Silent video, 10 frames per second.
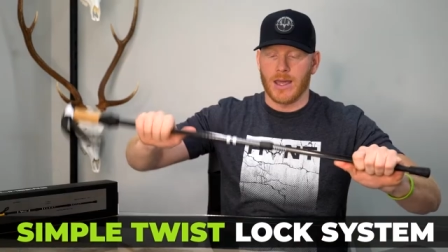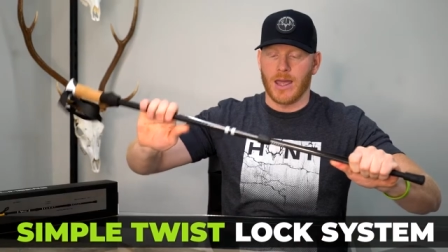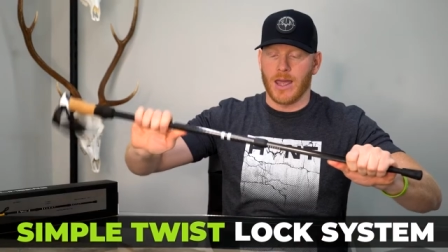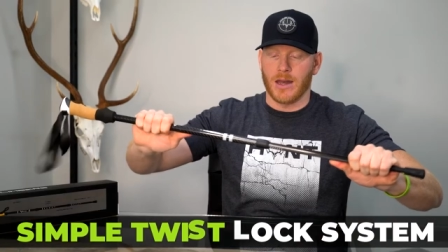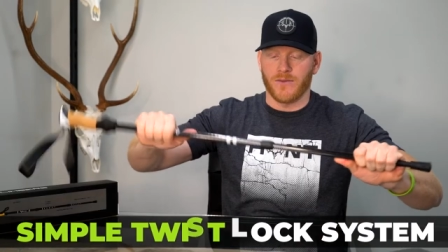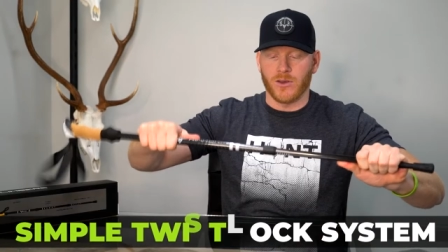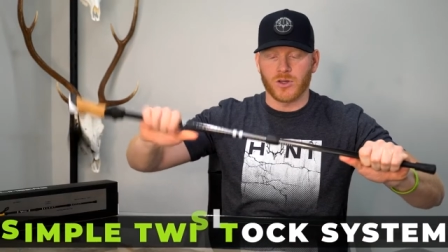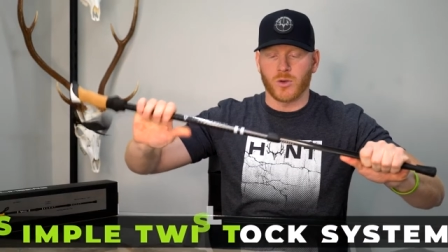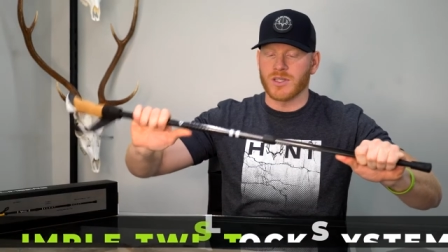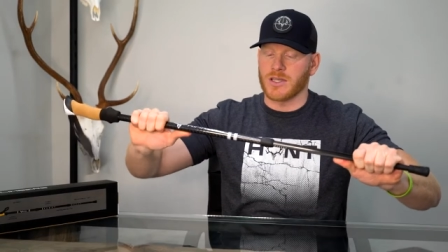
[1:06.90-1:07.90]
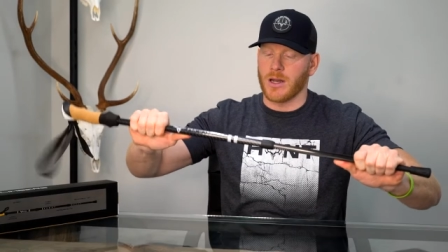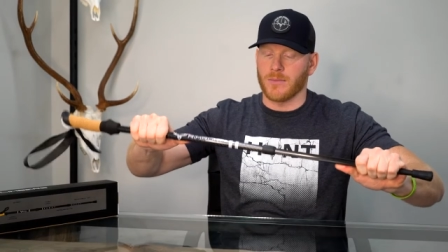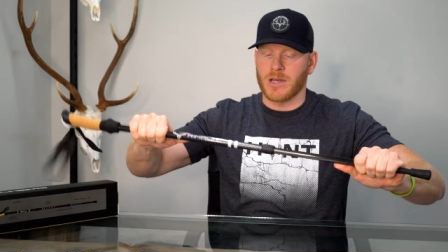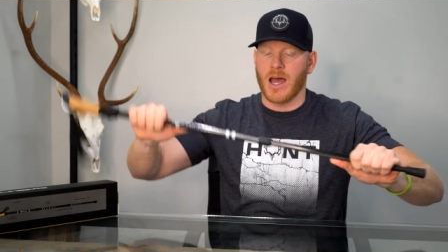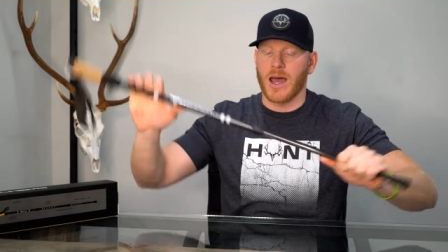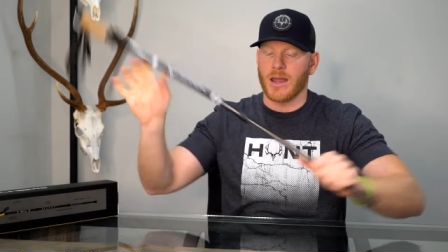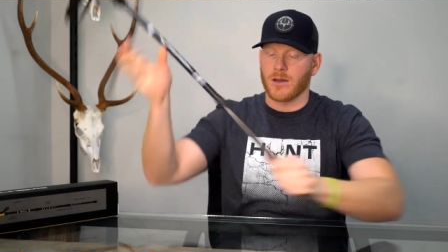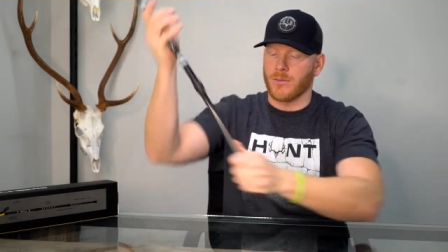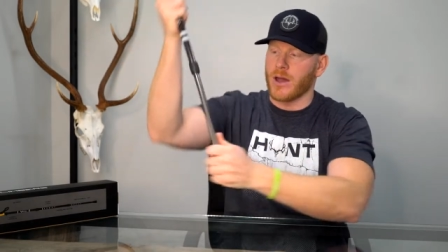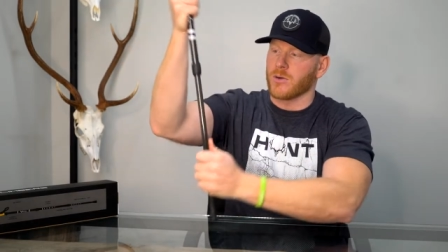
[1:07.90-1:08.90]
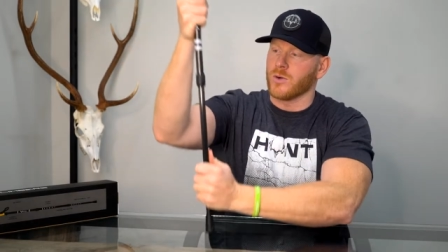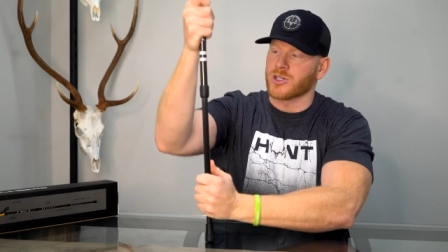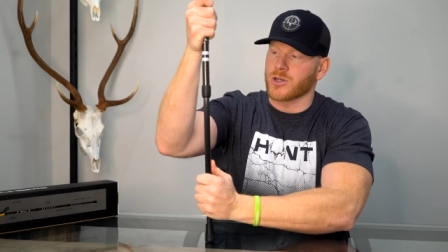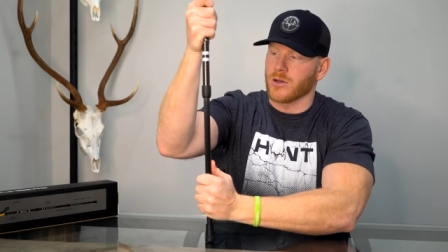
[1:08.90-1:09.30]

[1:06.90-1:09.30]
and if you twist it up tight, no matter what your